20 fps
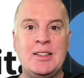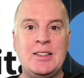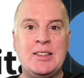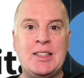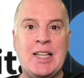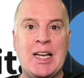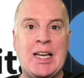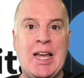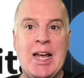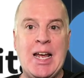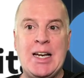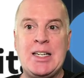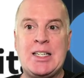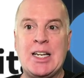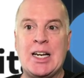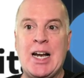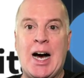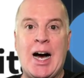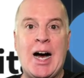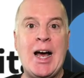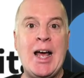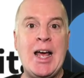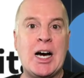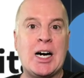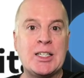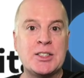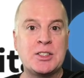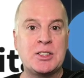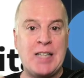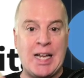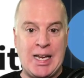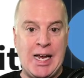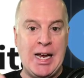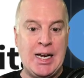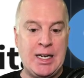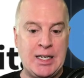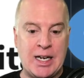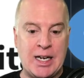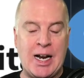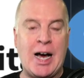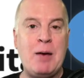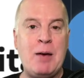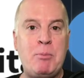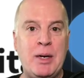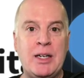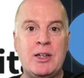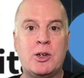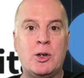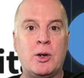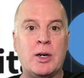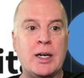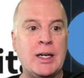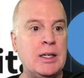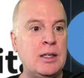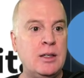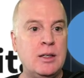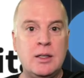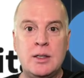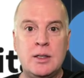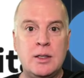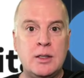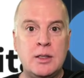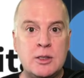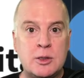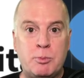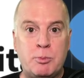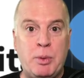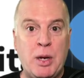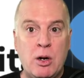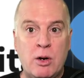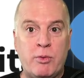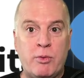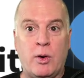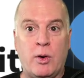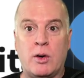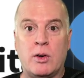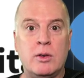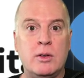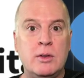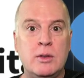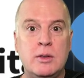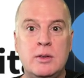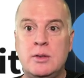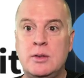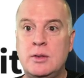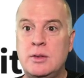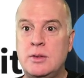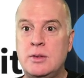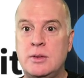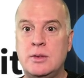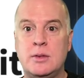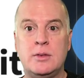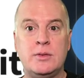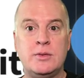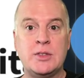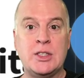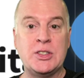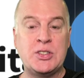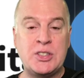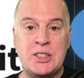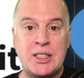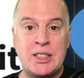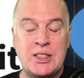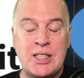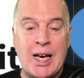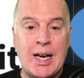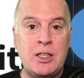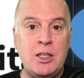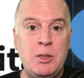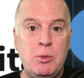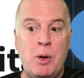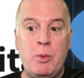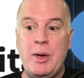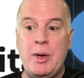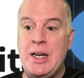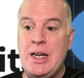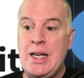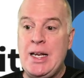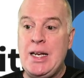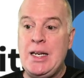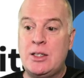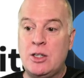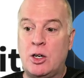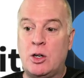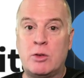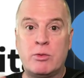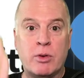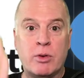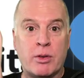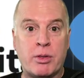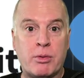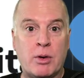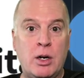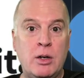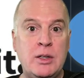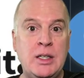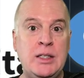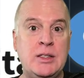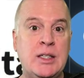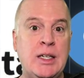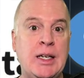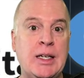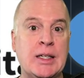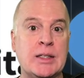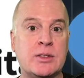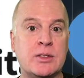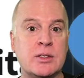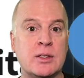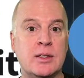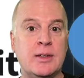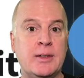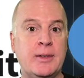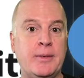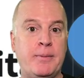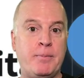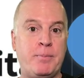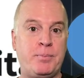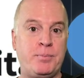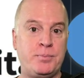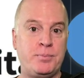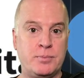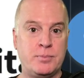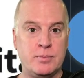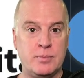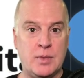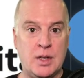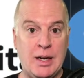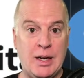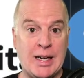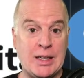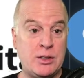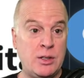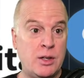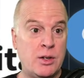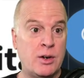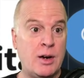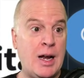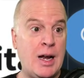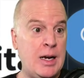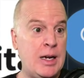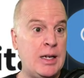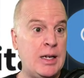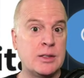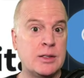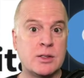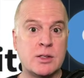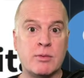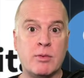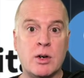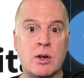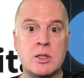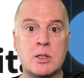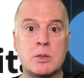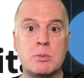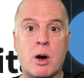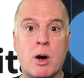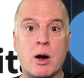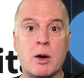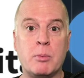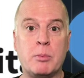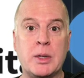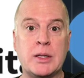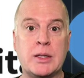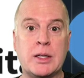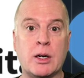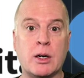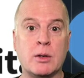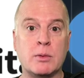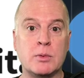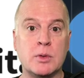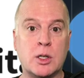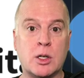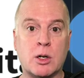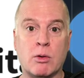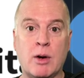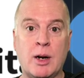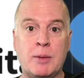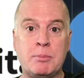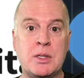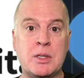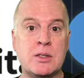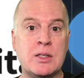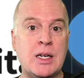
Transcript: deny us. They can't deny Bitcoin. It's beautiful. This is exactly what we need to overthrow these idiots. Actually, they're not idiots. They're very smart, but they're corrupt as